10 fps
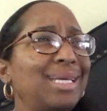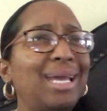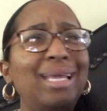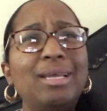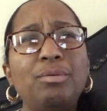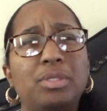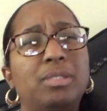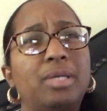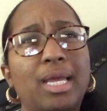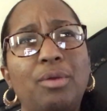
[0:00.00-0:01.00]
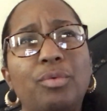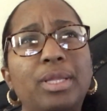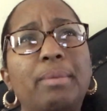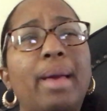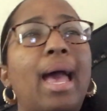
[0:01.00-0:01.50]
and it was getting
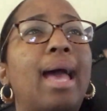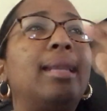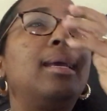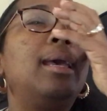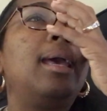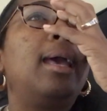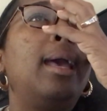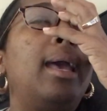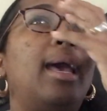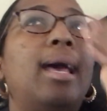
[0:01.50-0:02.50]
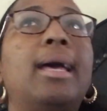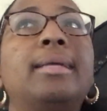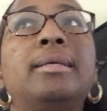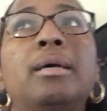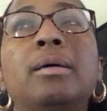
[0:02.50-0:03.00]
really bad.
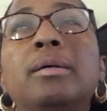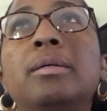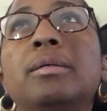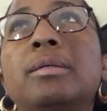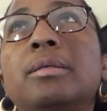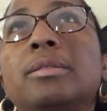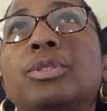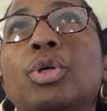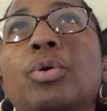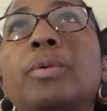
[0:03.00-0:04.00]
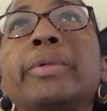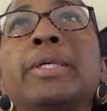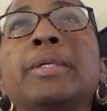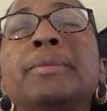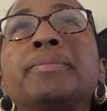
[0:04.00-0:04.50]
And so
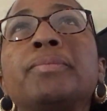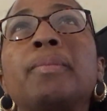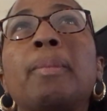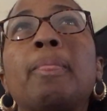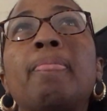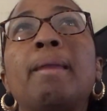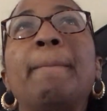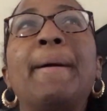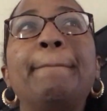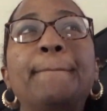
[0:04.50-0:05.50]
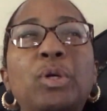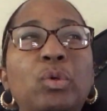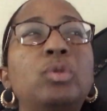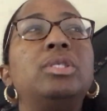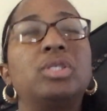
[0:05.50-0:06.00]
my
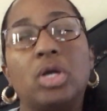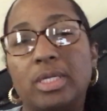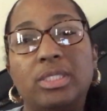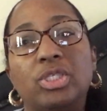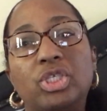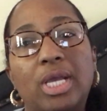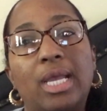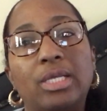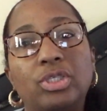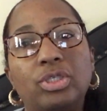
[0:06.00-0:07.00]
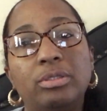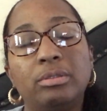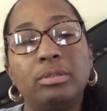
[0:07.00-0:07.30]
mood started to change.